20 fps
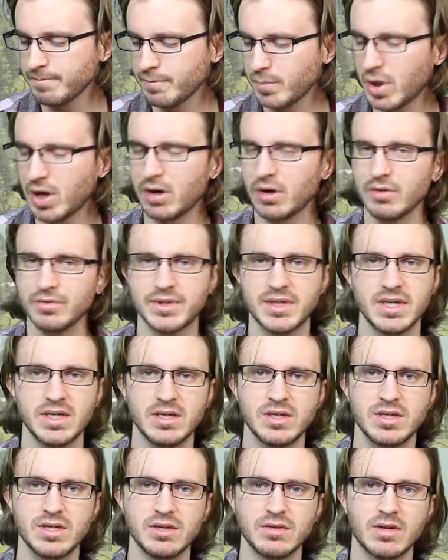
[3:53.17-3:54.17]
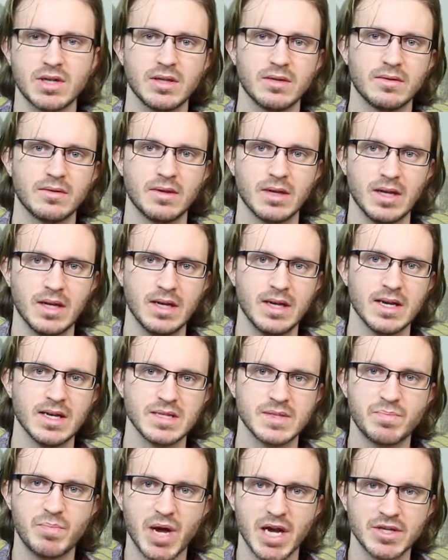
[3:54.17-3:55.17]
pearl teas, you can
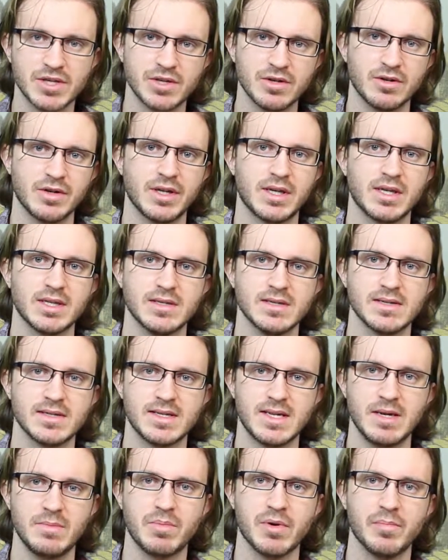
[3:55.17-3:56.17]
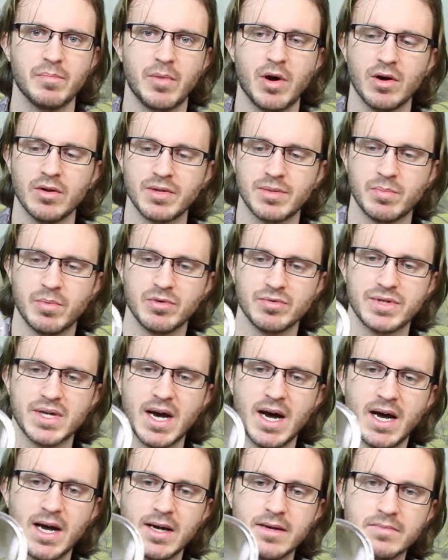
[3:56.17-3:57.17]
especially steep them multiple
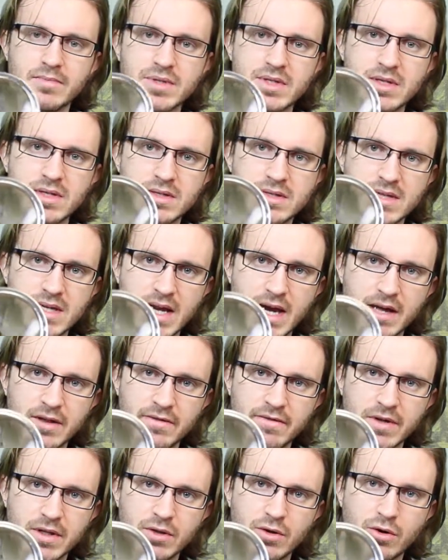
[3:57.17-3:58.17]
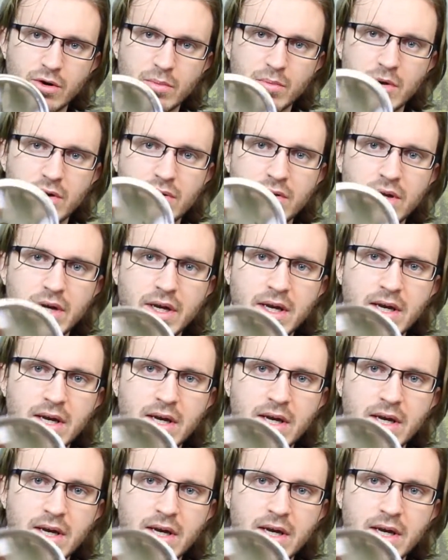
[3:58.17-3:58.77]
times. You see, out of a normal